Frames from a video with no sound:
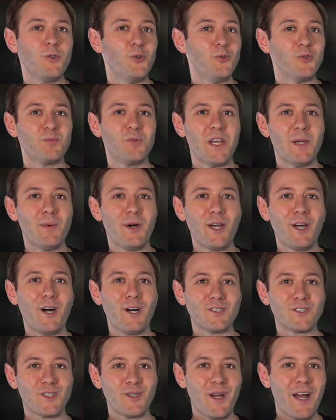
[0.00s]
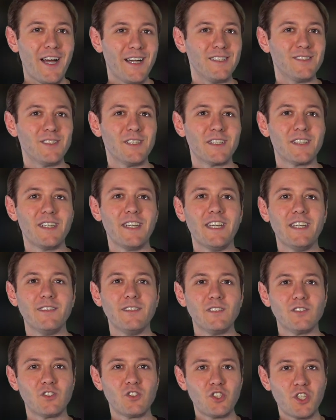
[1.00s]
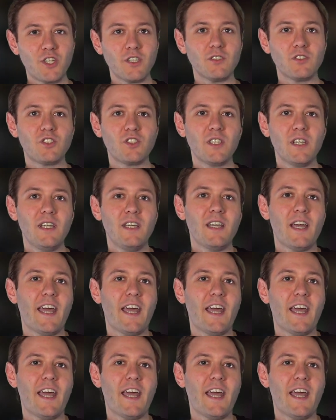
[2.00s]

who's played by Oscar Isaac, in this church,